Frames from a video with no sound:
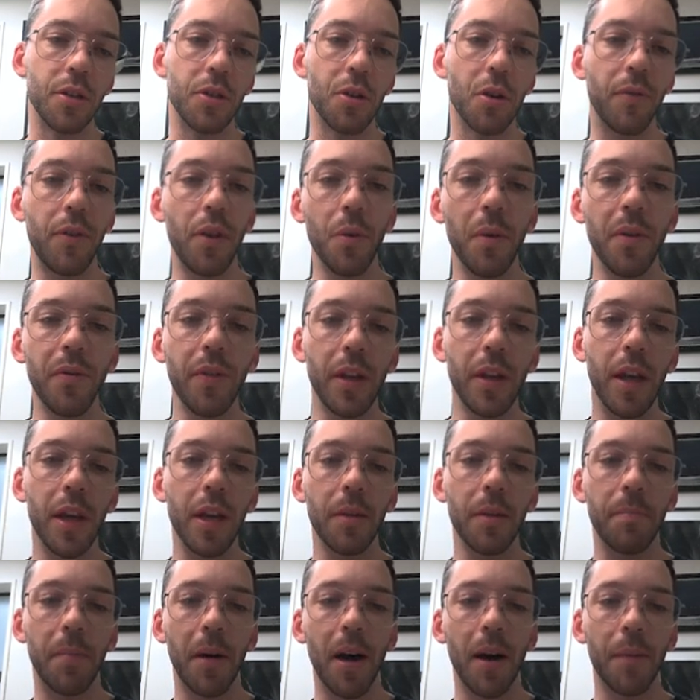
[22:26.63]
So if you ever get
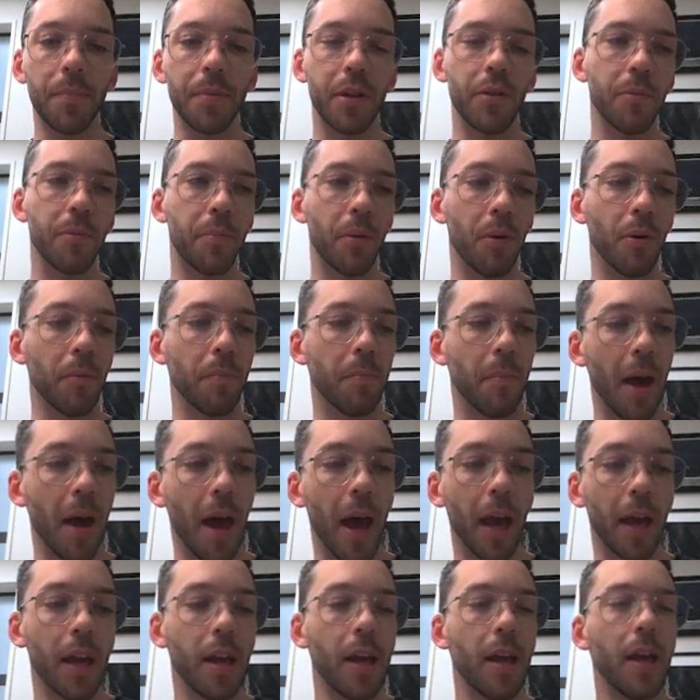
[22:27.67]
a biopsy report
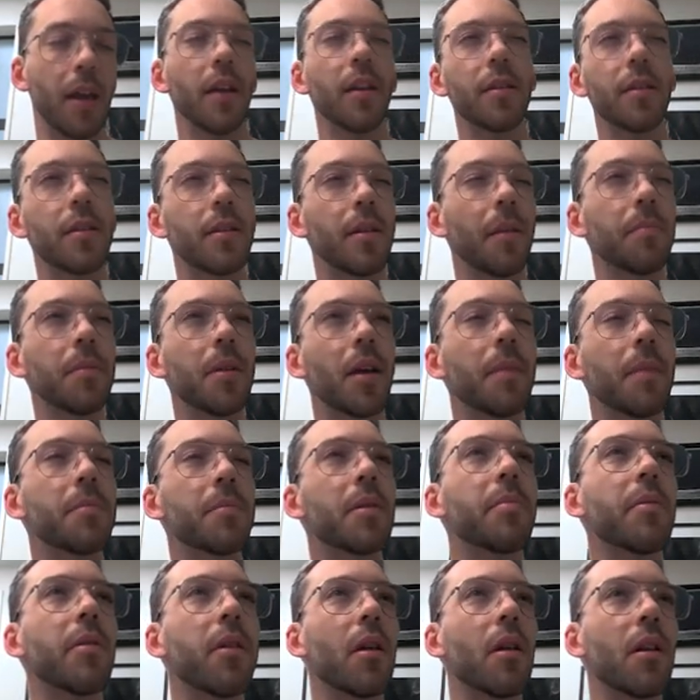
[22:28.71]
back, sometimes
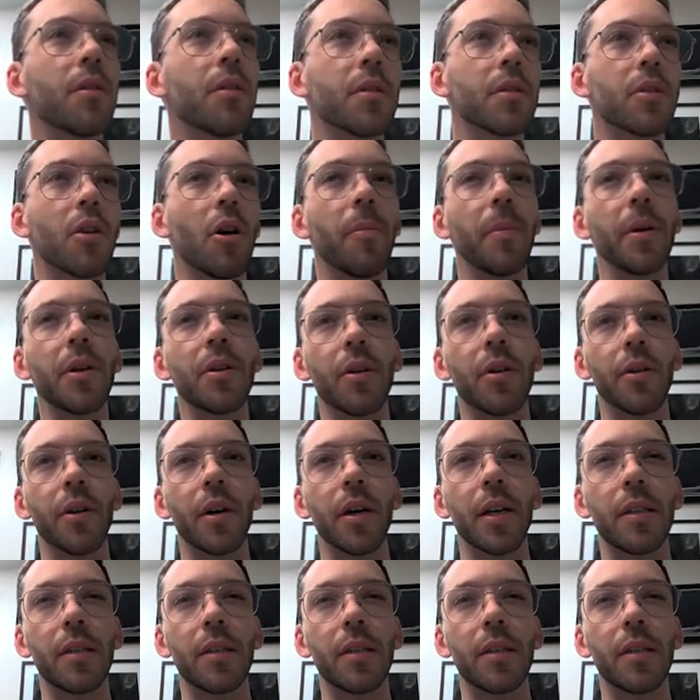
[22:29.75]
the pathologists comment on it.